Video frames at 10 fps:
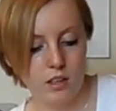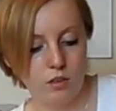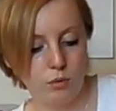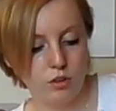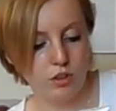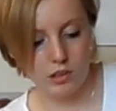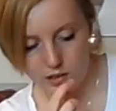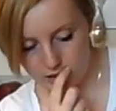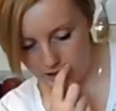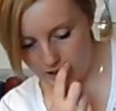this, which
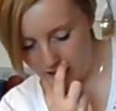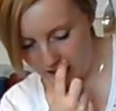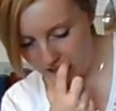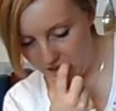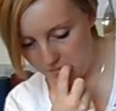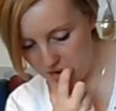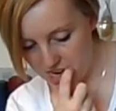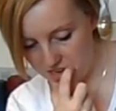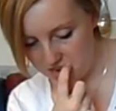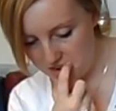is the
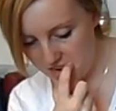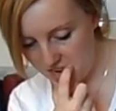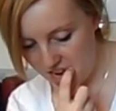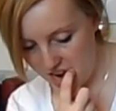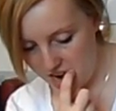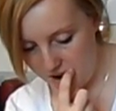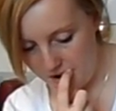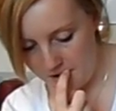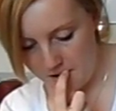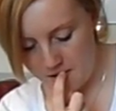
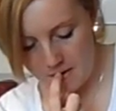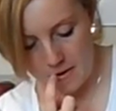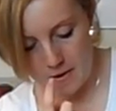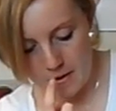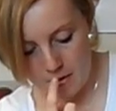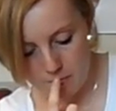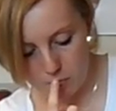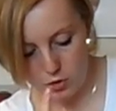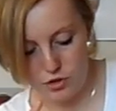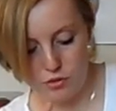Magnolia
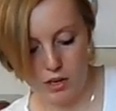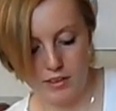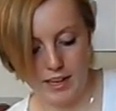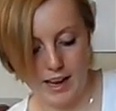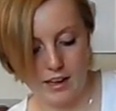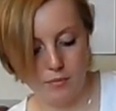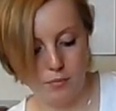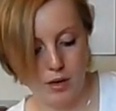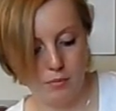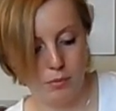Moisturising
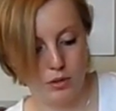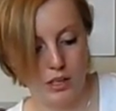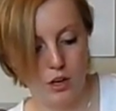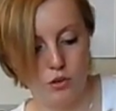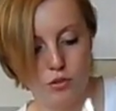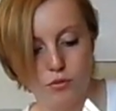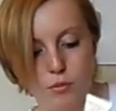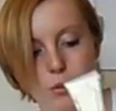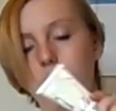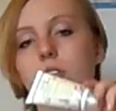Hand and Body Lotion
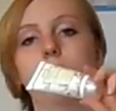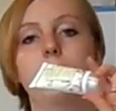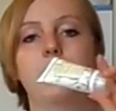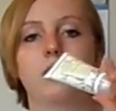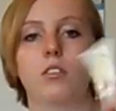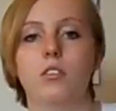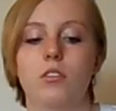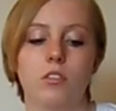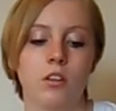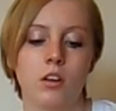from Marks &
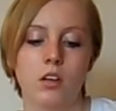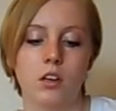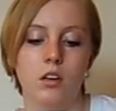Spencer's.